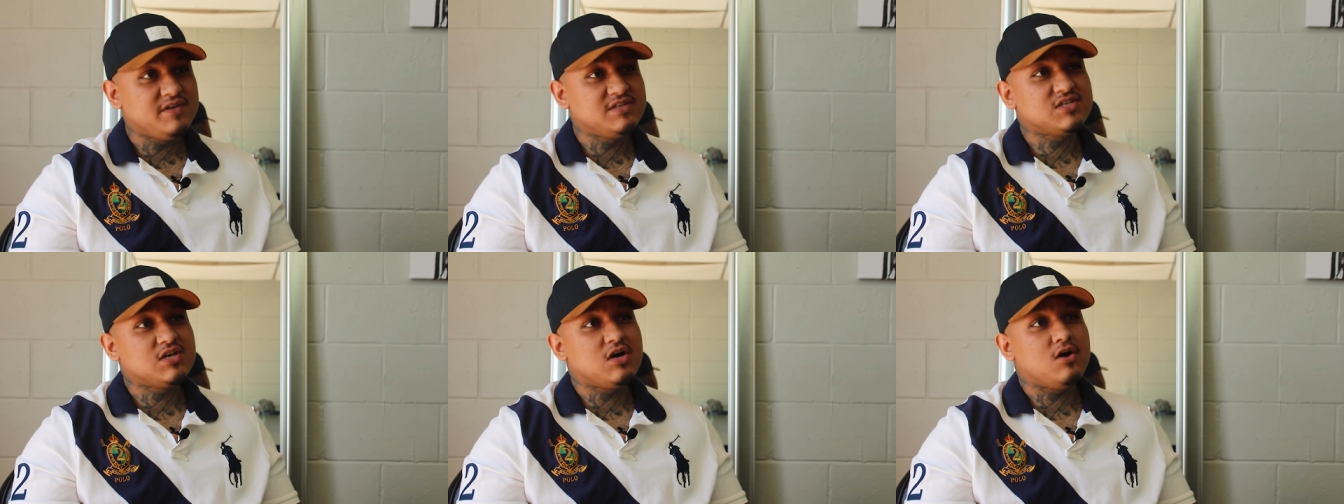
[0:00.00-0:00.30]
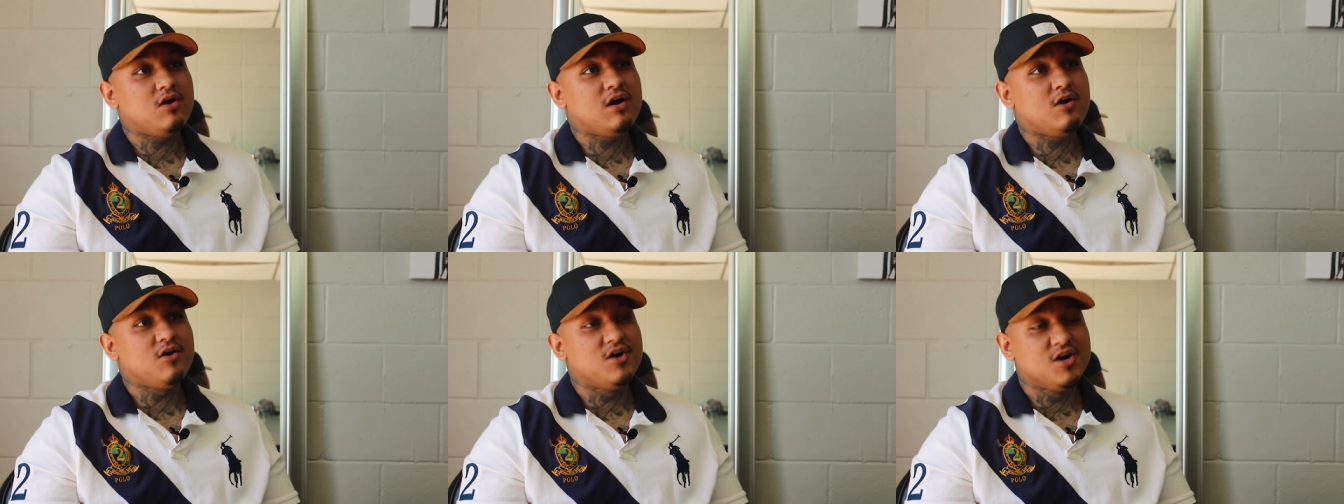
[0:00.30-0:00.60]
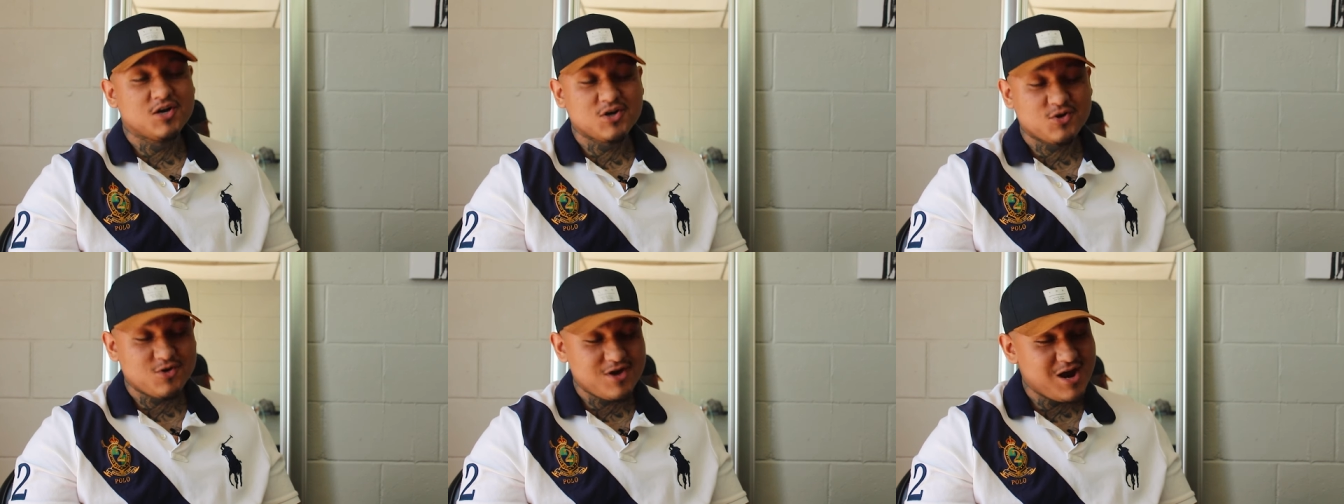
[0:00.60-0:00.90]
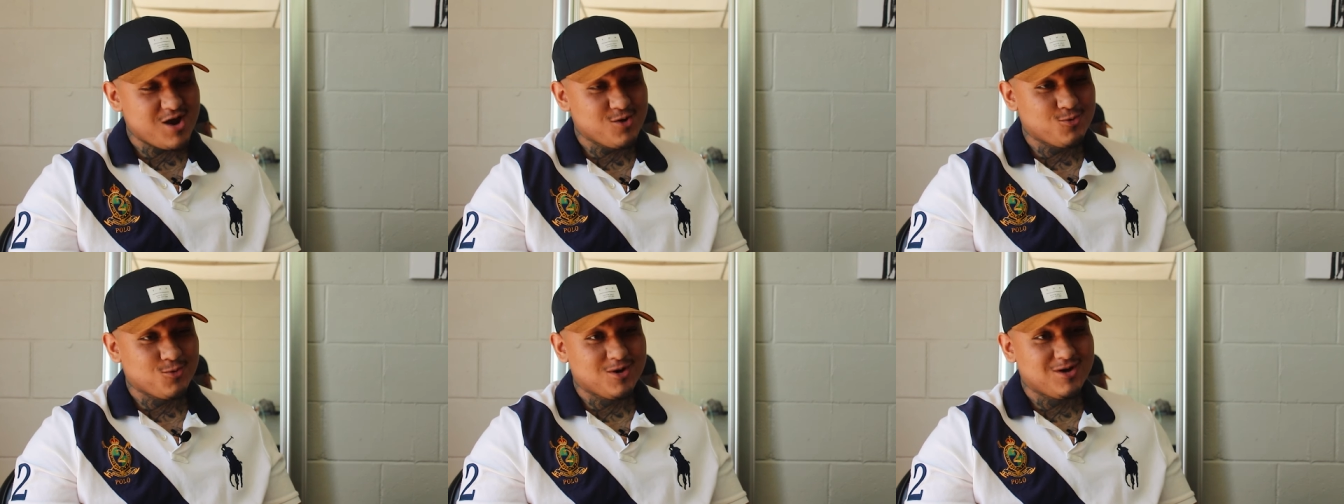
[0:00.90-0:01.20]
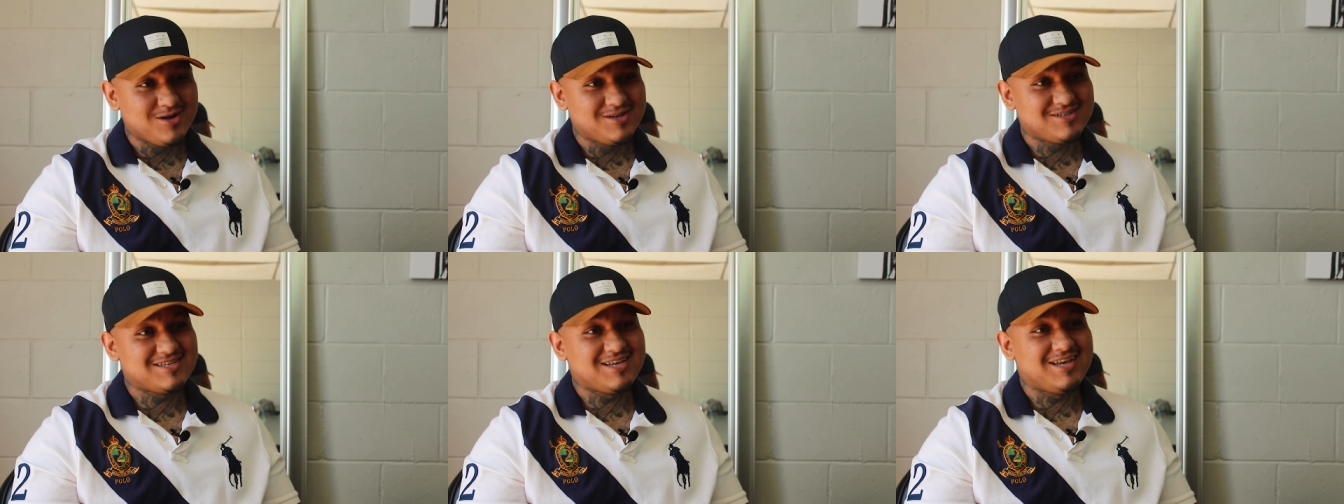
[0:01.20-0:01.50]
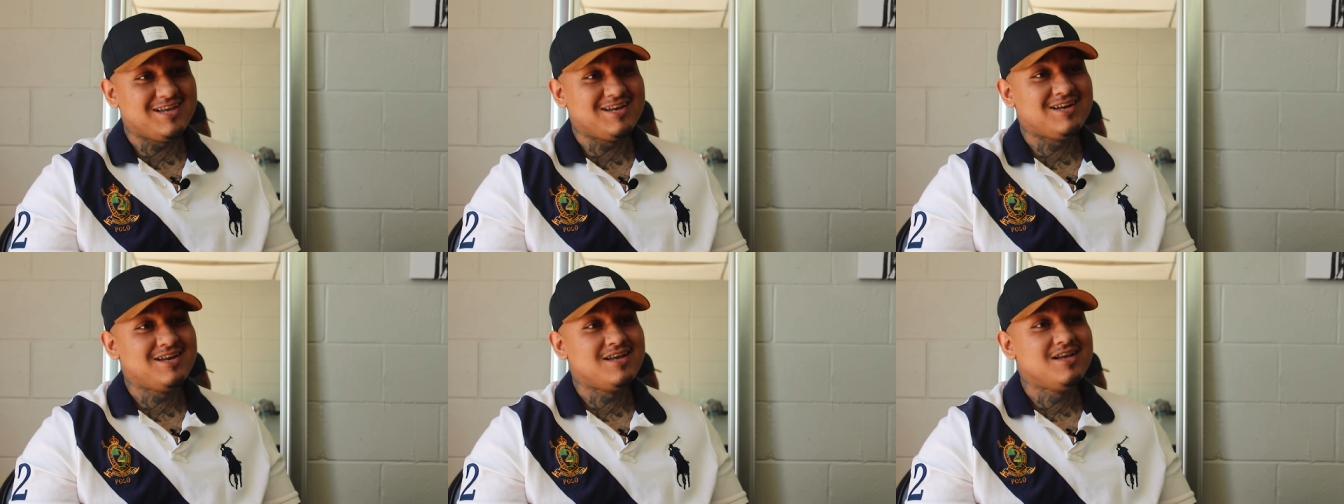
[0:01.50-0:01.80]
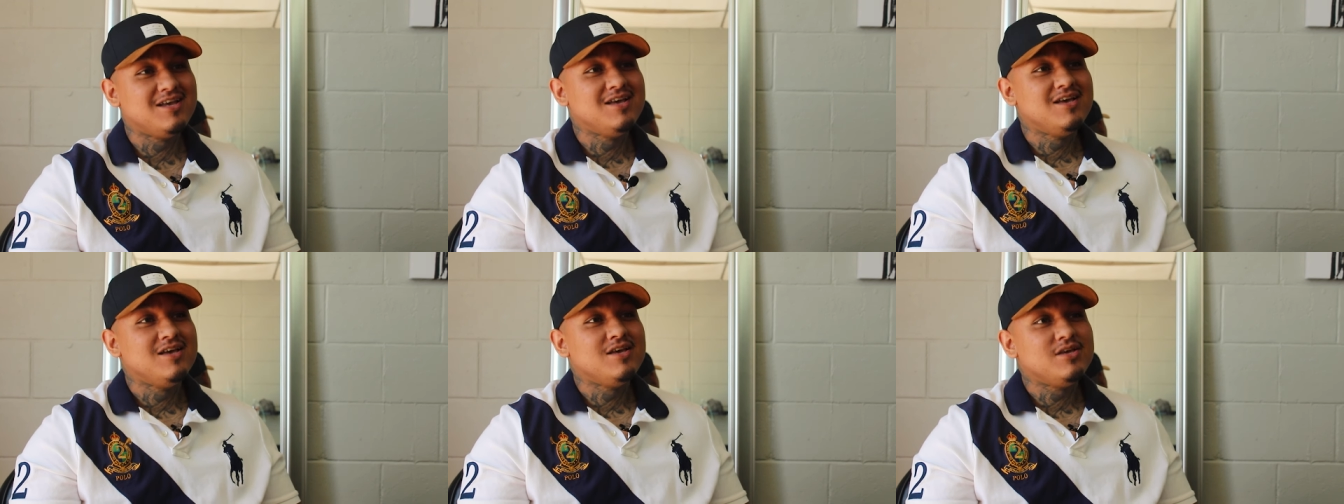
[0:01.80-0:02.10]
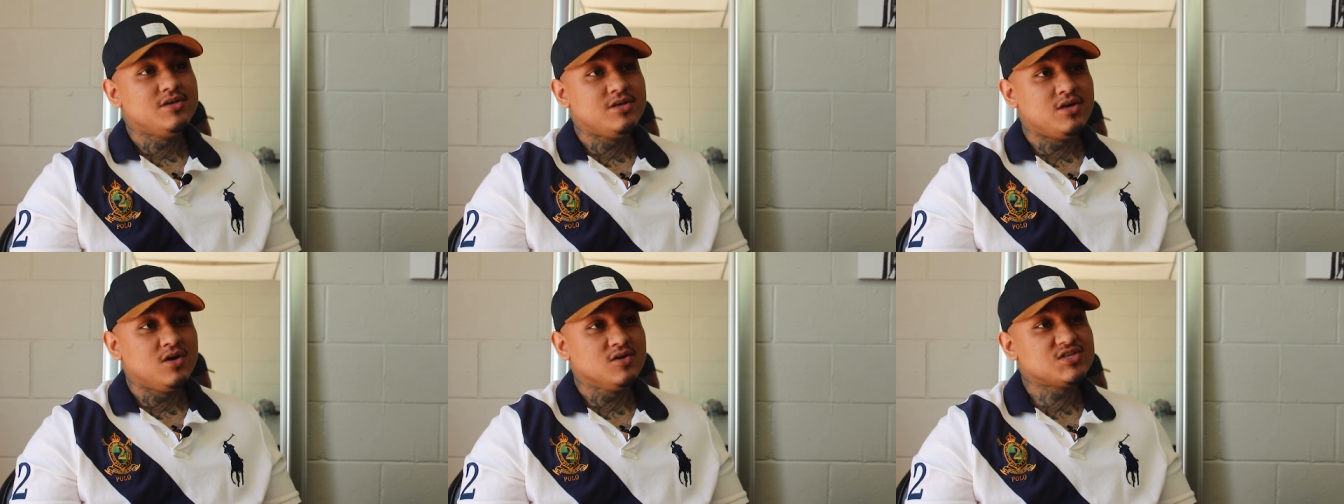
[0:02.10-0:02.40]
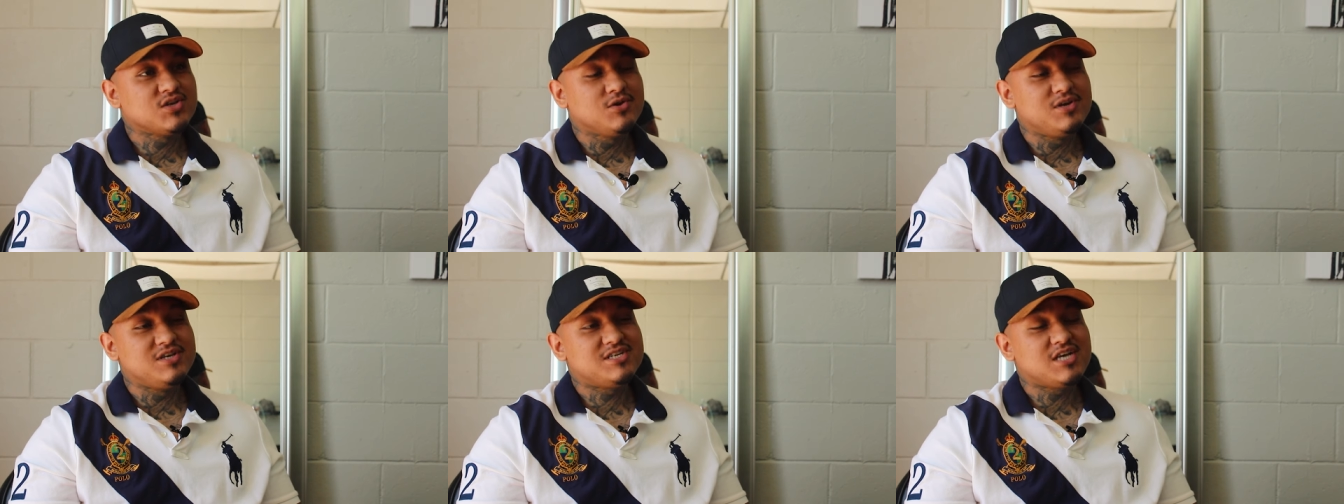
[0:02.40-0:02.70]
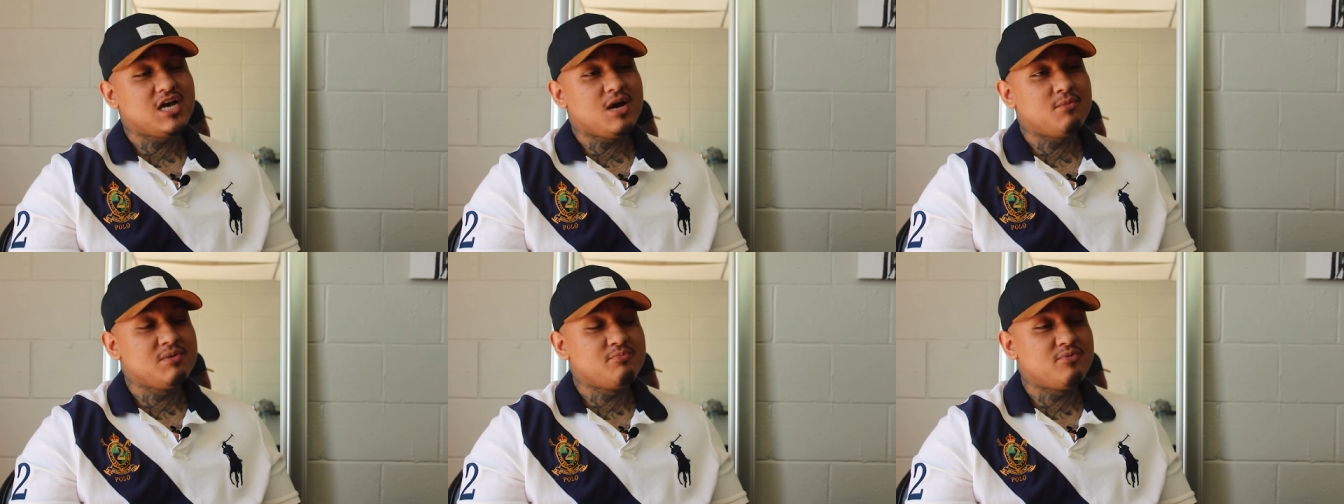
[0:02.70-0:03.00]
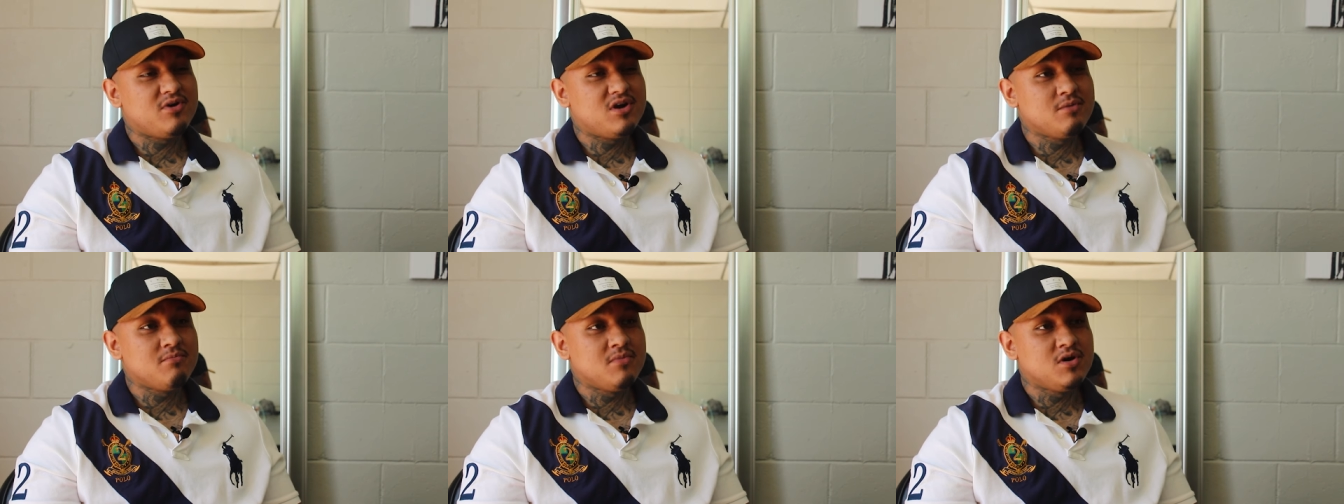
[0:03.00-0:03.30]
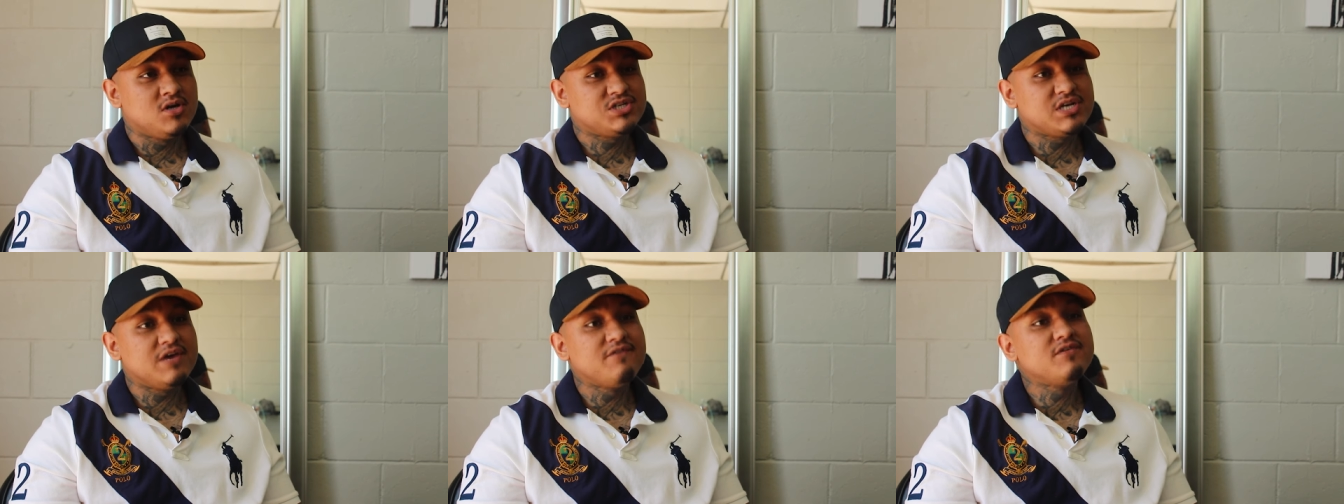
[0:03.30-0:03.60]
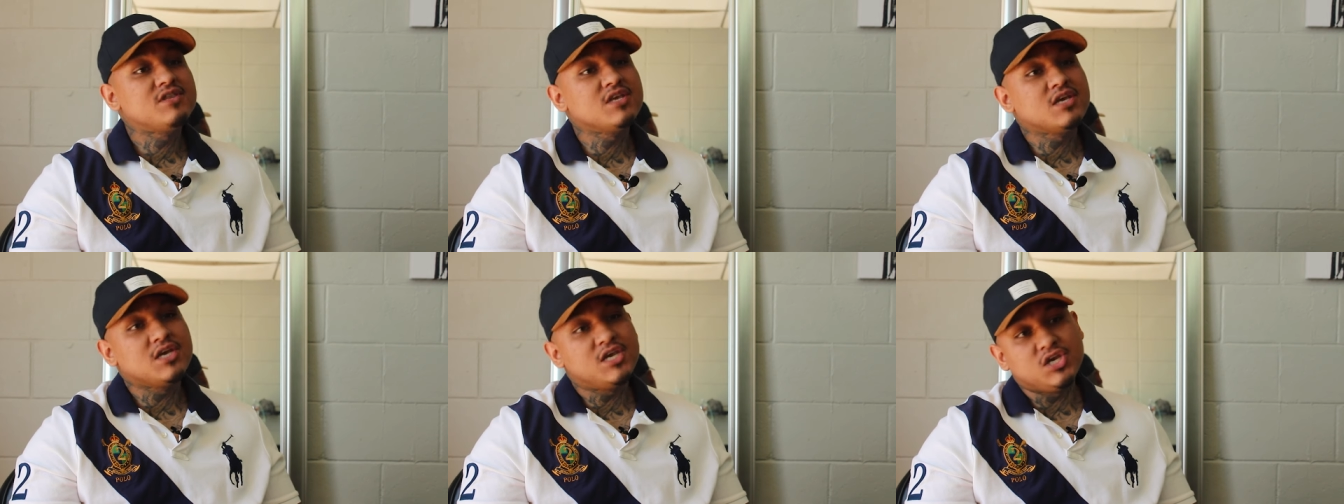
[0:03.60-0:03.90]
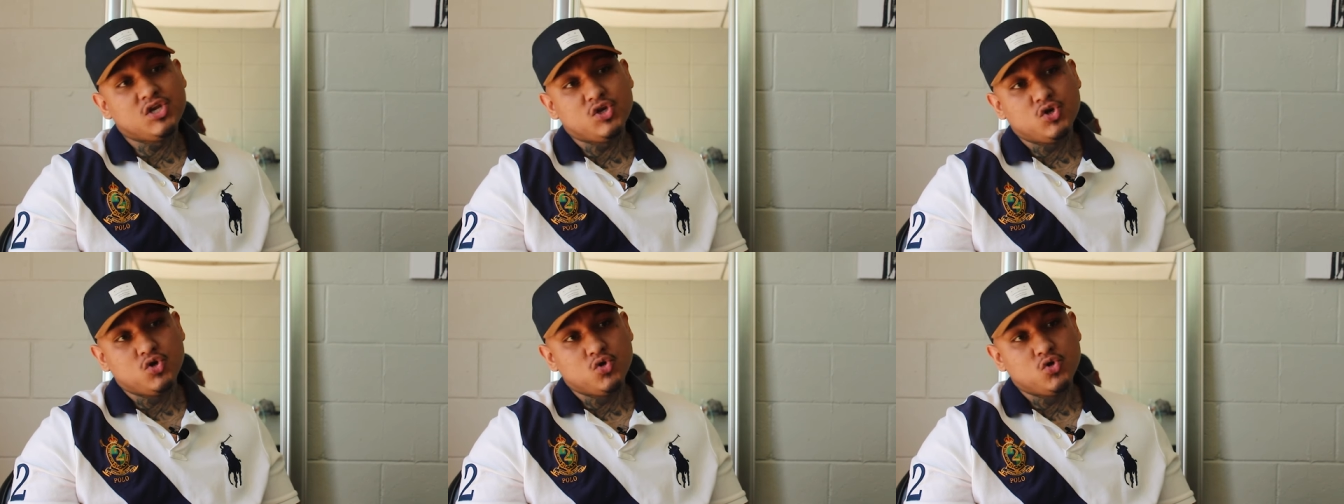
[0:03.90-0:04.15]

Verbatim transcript: He saw how hungry I was, and you know, so he taught me pretty much everything he